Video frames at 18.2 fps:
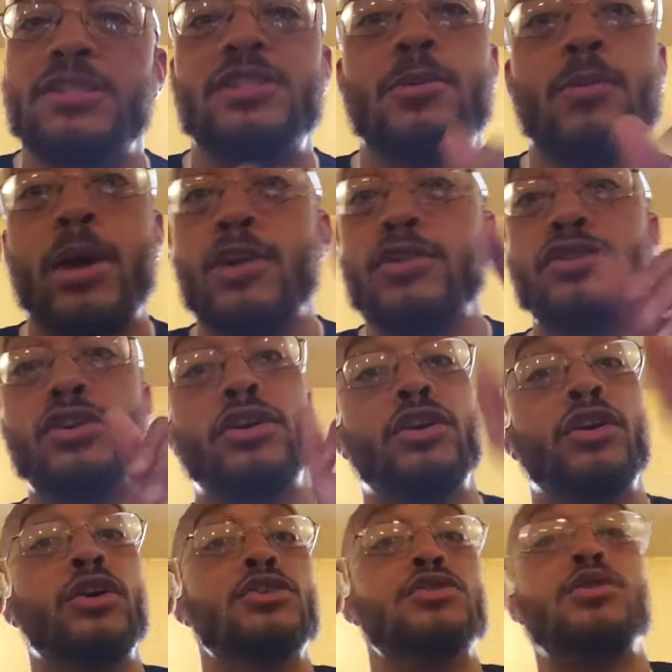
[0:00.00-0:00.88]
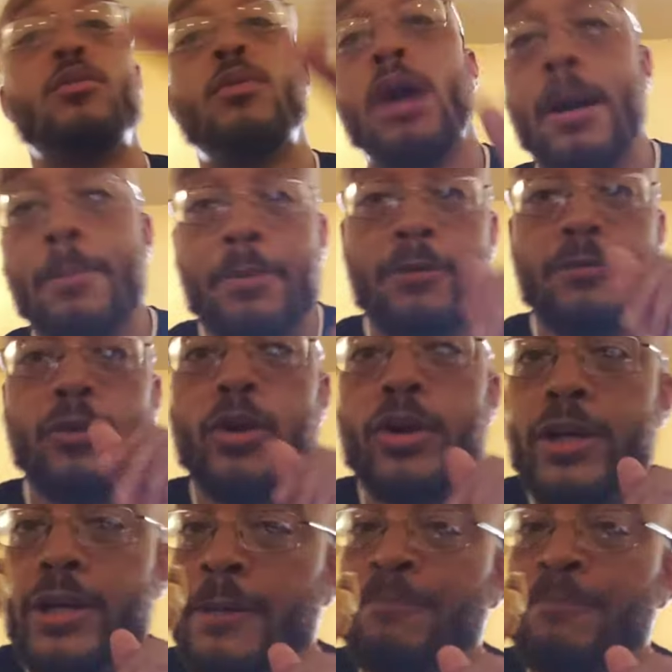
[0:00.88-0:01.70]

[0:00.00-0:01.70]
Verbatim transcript: and somebody said, "Here's a Whopper for